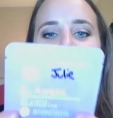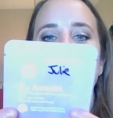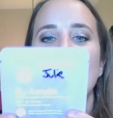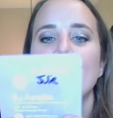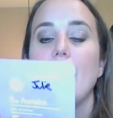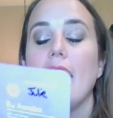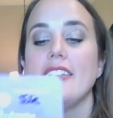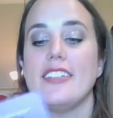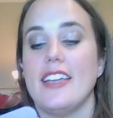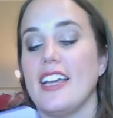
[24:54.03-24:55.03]
Um, I
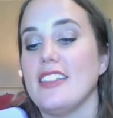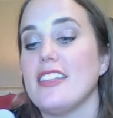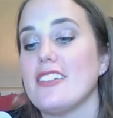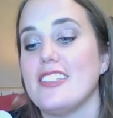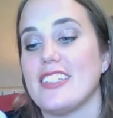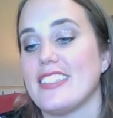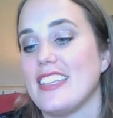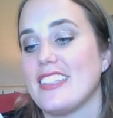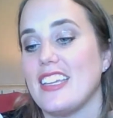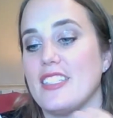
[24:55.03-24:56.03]
ju- literally just
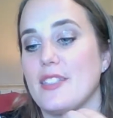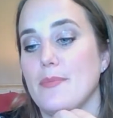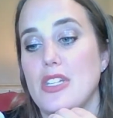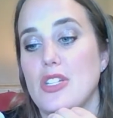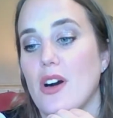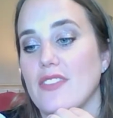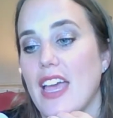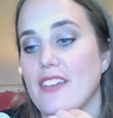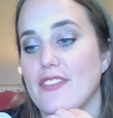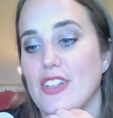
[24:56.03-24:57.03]
says as B12
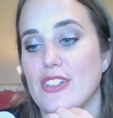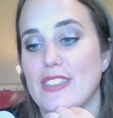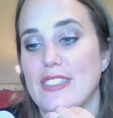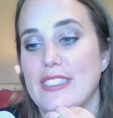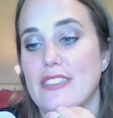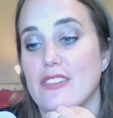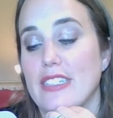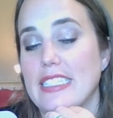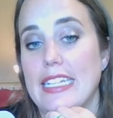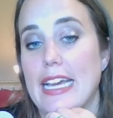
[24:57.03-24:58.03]
caffeine or
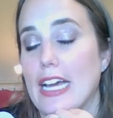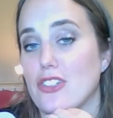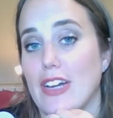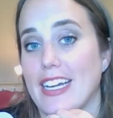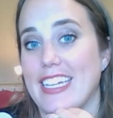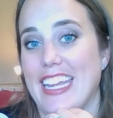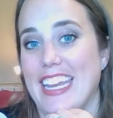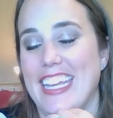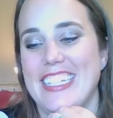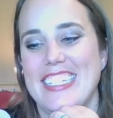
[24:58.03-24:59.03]
green tea extract in
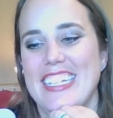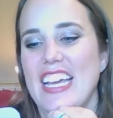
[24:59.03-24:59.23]
it.